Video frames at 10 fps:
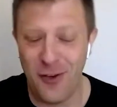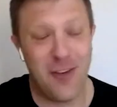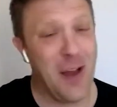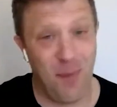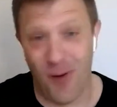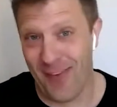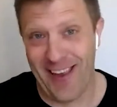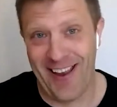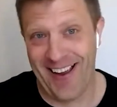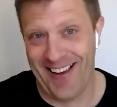So you jump
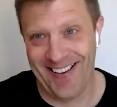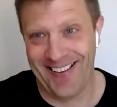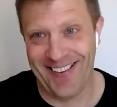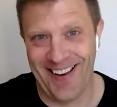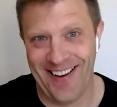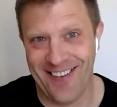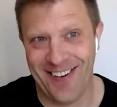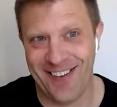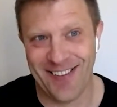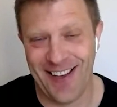on there.
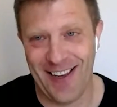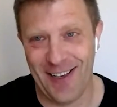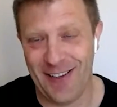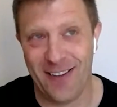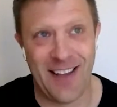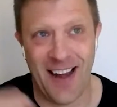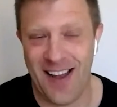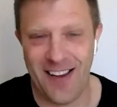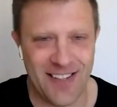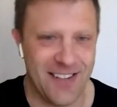There is
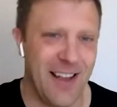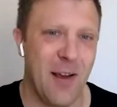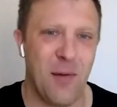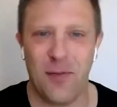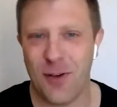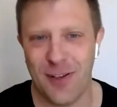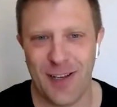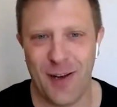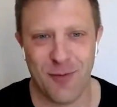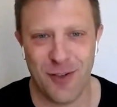Saturday, Sunday. We've
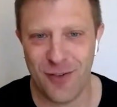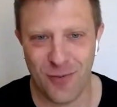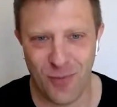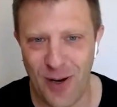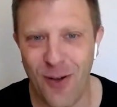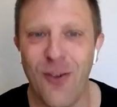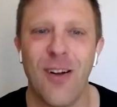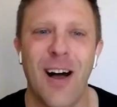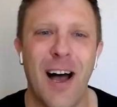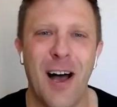got coverage as
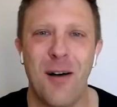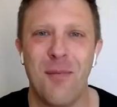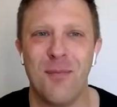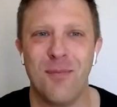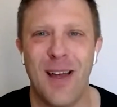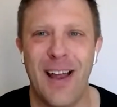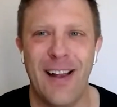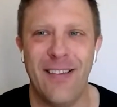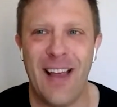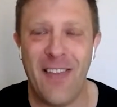well,
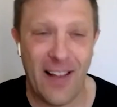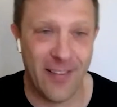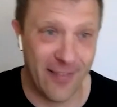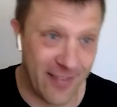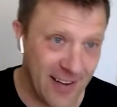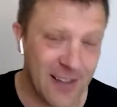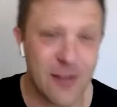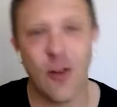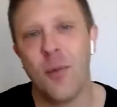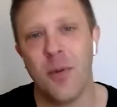and that's
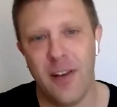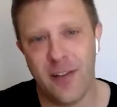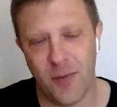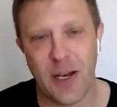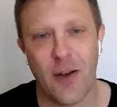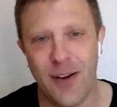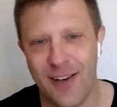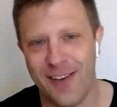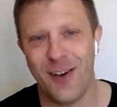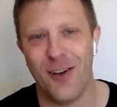globally. So we're
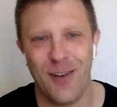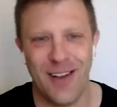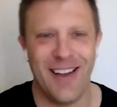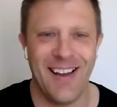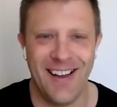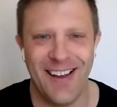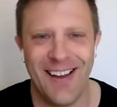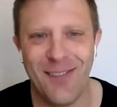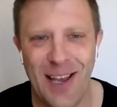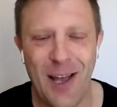going.
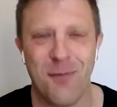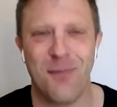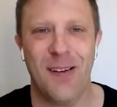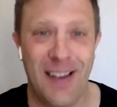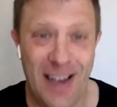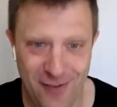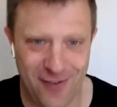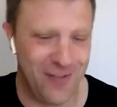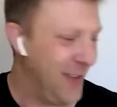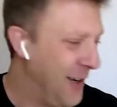We have,
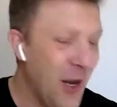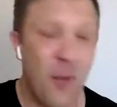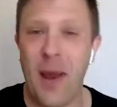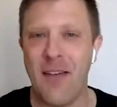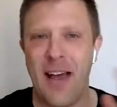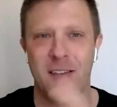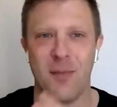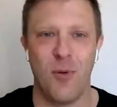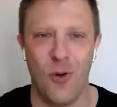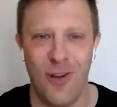as we have our
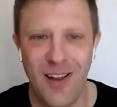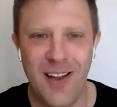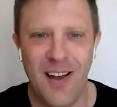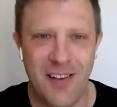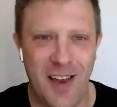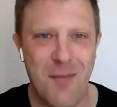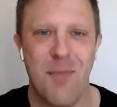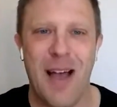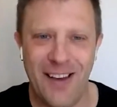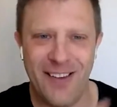support
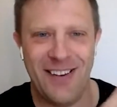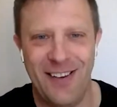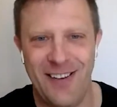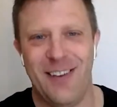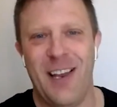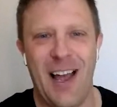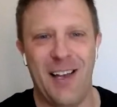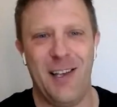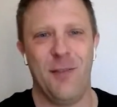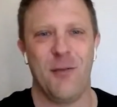team based in
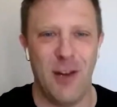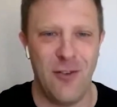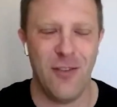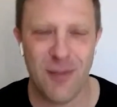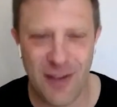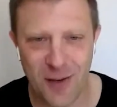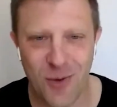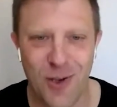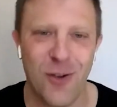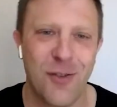different regions
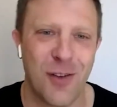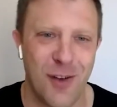around the world.